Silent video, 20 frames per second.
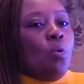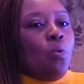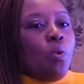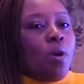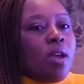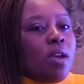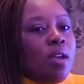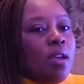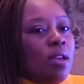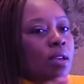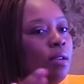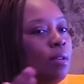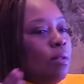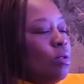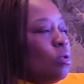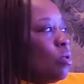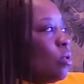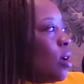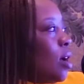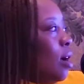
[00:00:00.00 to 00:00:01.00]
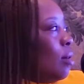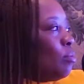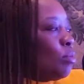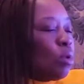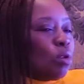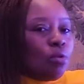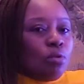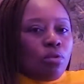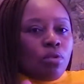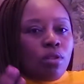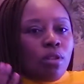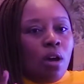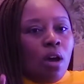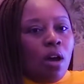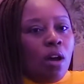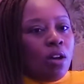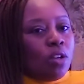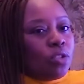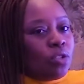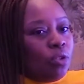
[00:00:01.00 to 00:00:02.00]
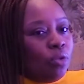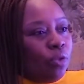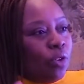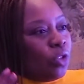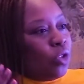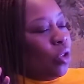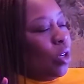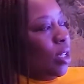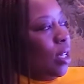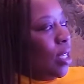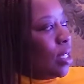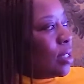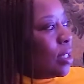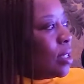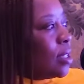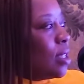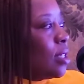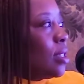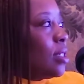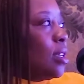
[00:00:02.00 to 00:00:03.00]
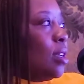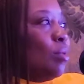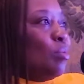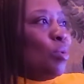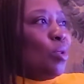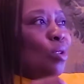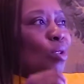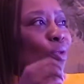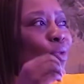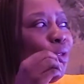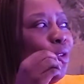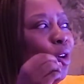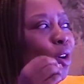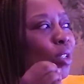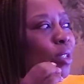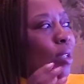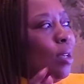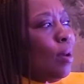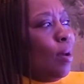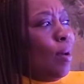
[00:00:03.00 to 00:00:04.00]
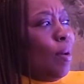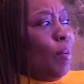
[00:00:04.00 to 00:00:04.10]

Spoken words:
where you come through to the house, you've got your Alexa systems, you've got